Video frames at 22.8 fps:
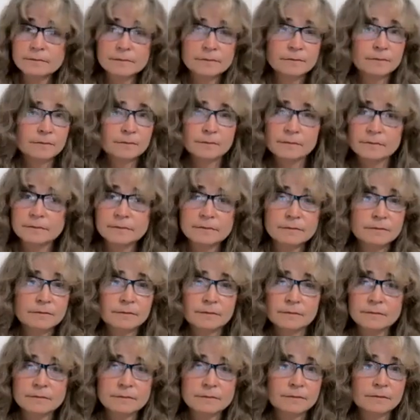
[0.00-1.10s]

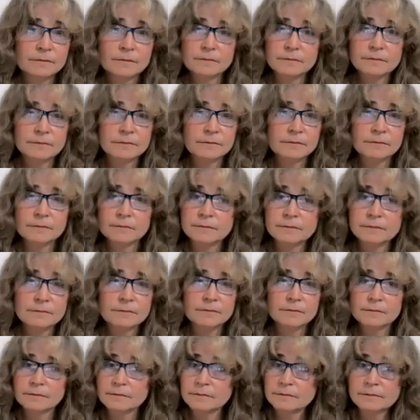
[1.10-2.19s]

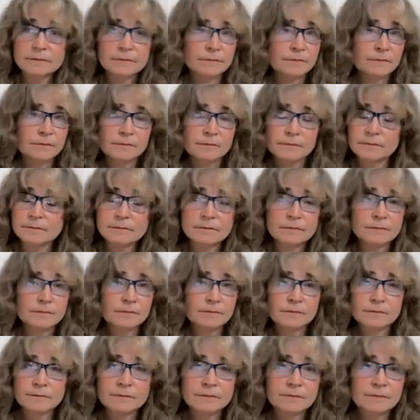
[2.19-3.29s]

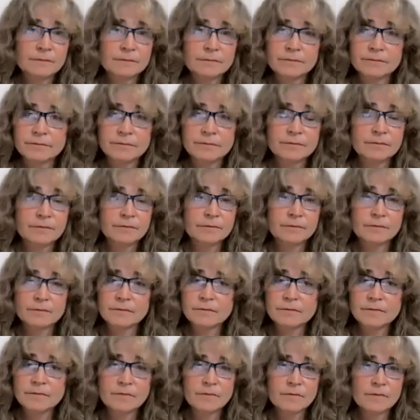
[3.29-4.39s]

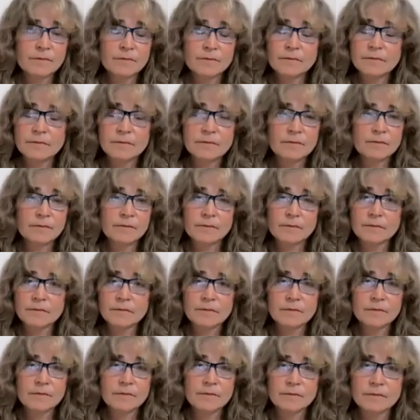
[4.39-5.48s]

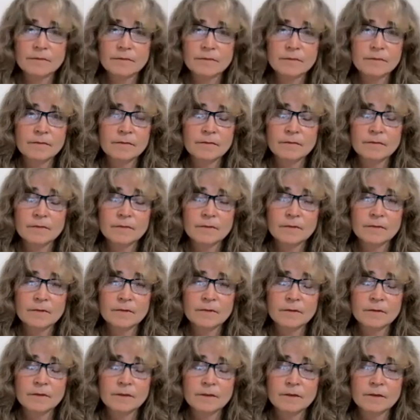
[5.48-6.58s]

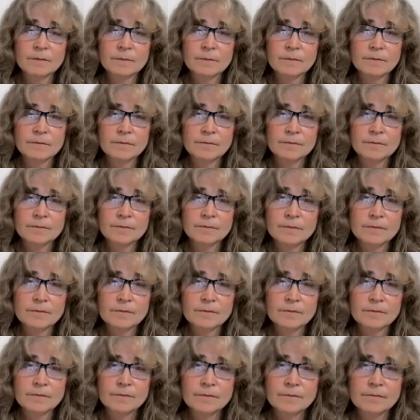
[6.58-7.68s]

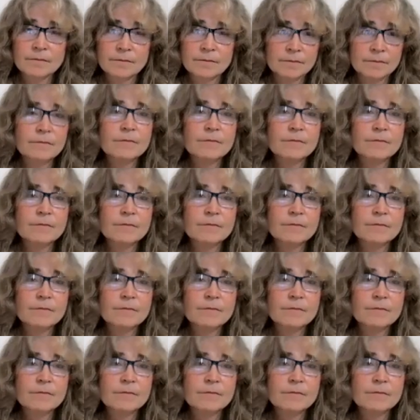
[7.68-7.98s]
[no speech]